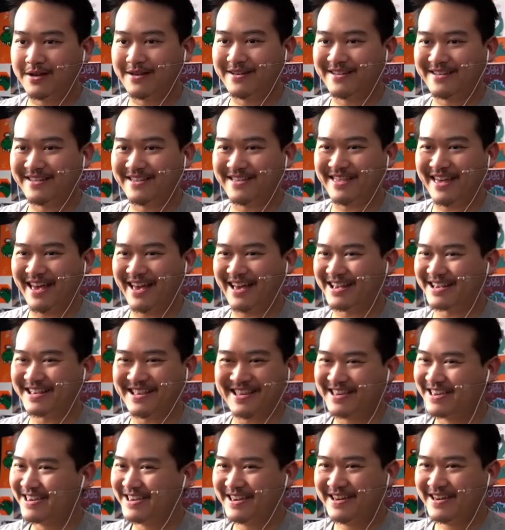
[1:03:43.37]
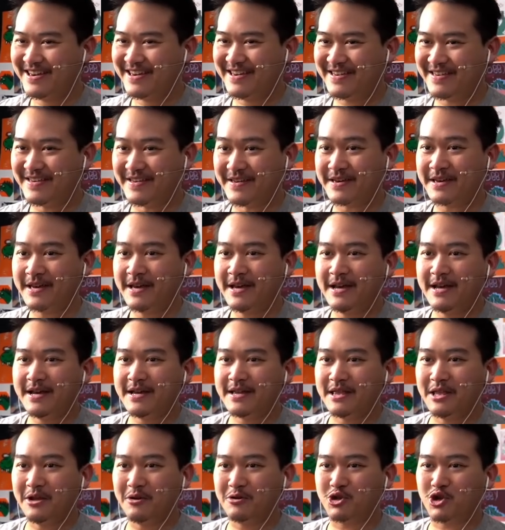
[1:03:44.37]
That's... Ugh.
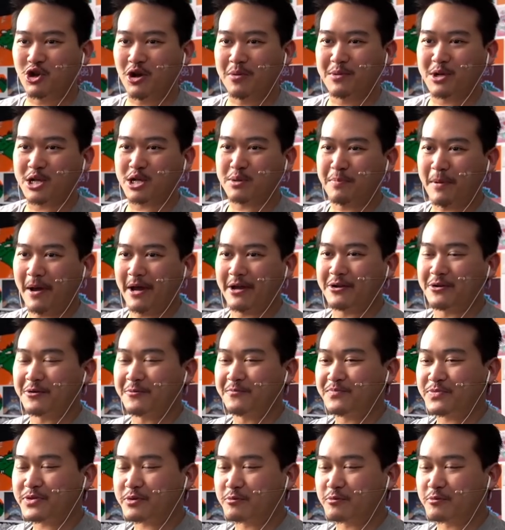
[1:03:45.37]
Little Drummer Spider